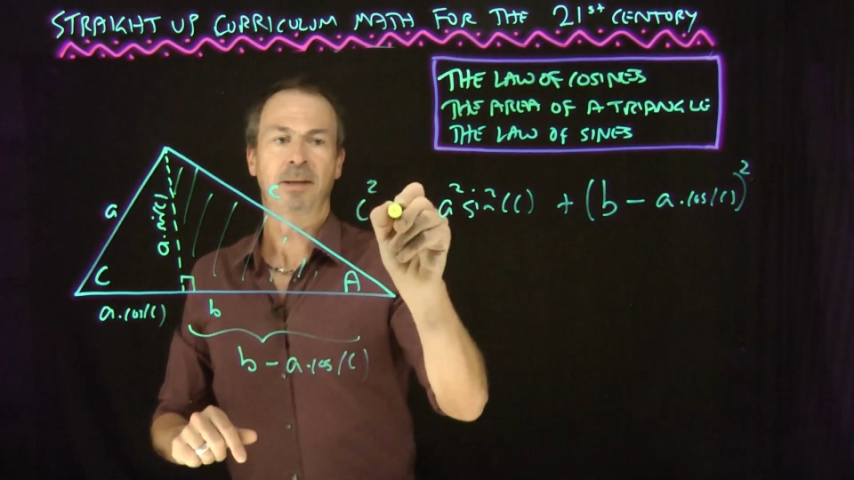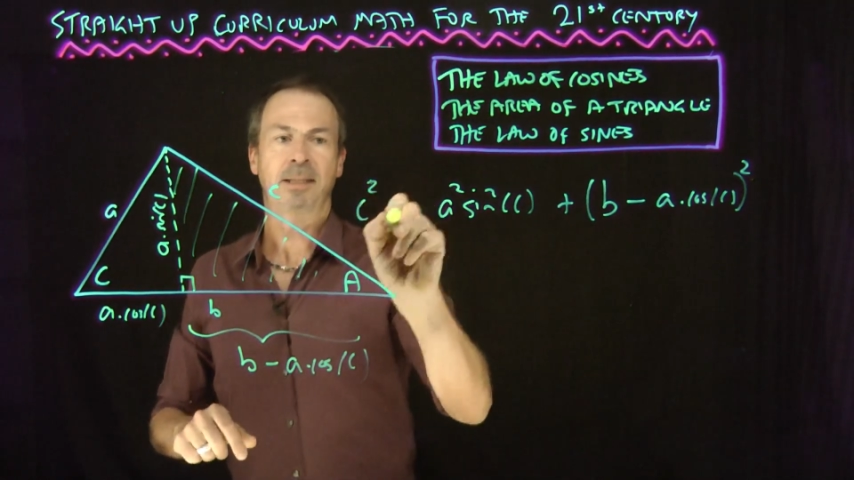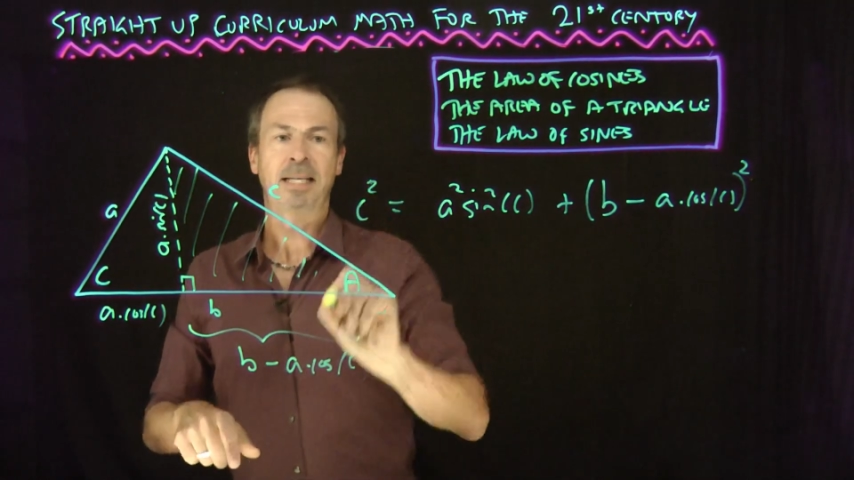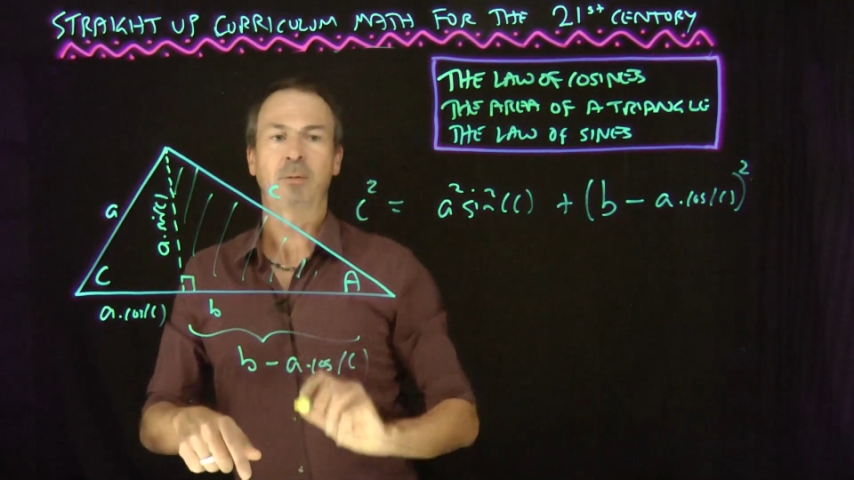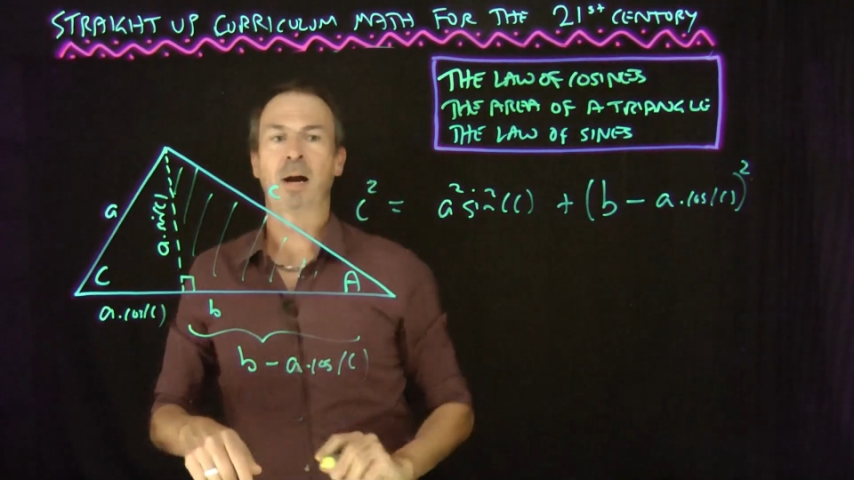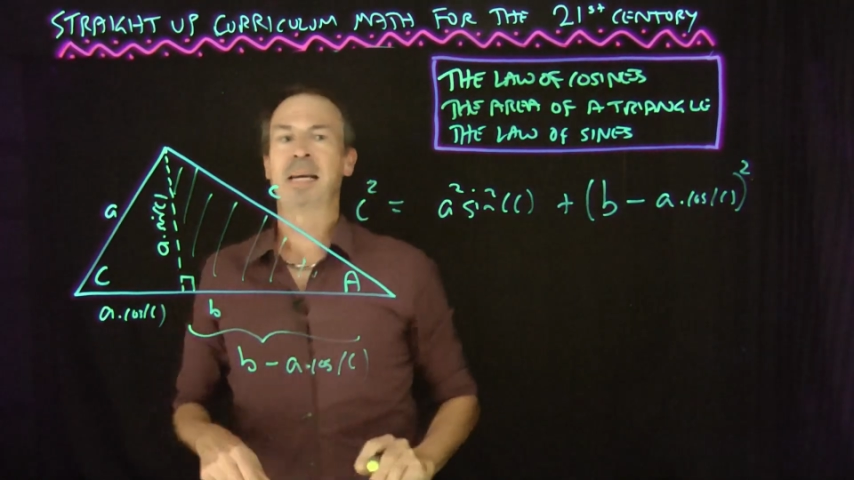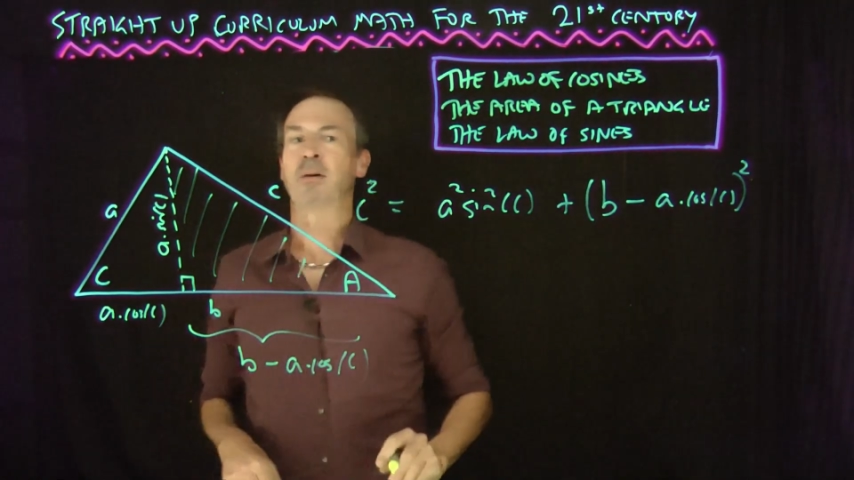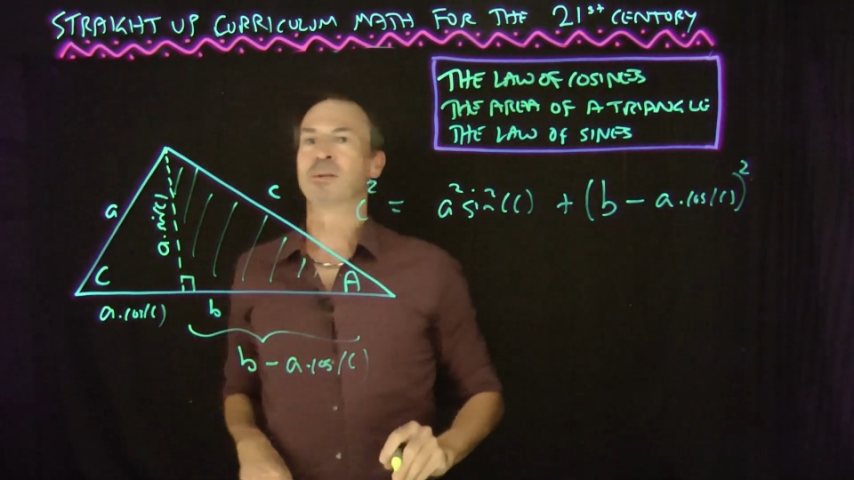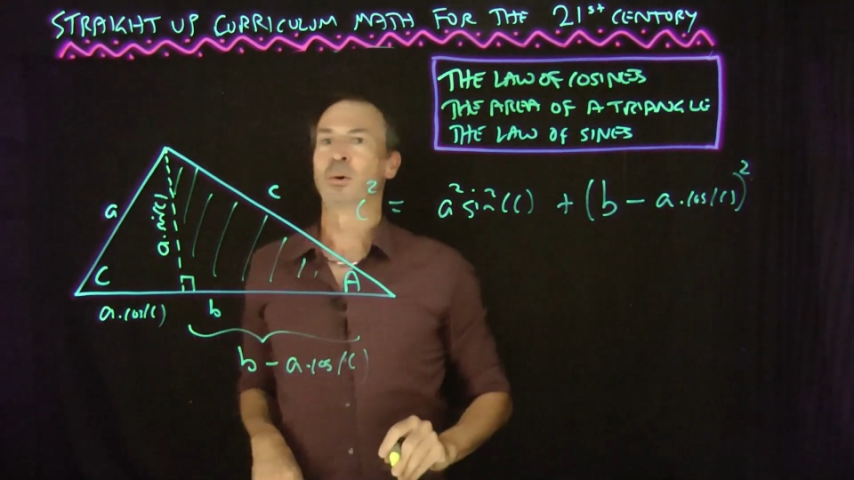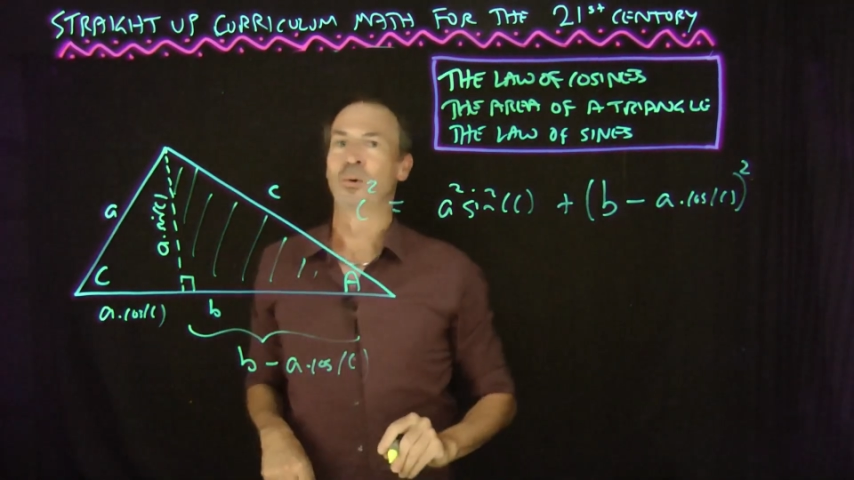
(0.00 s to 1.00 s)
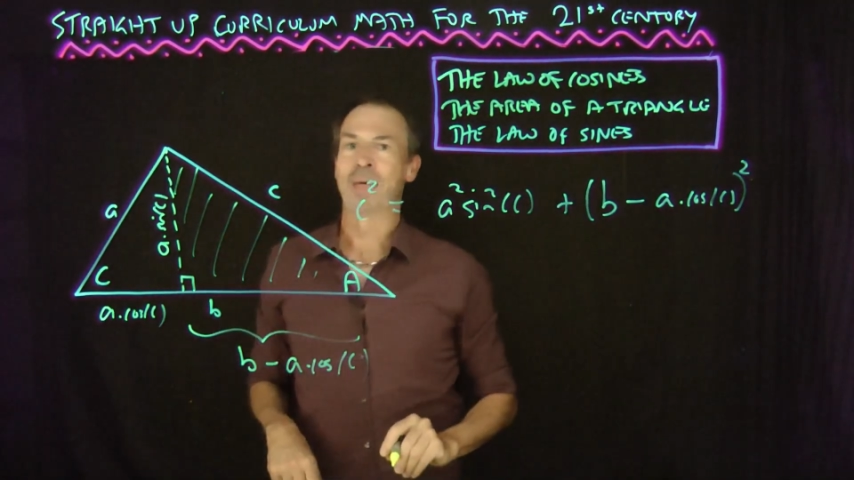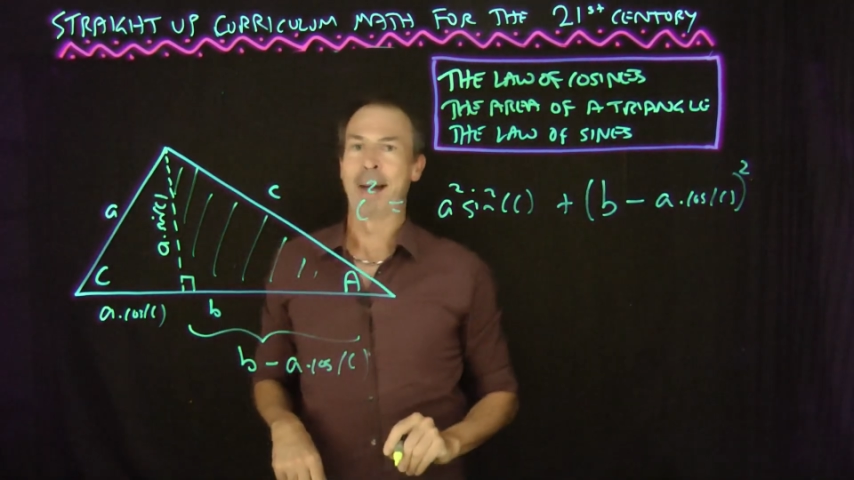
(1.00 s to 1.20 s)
So c squared equals all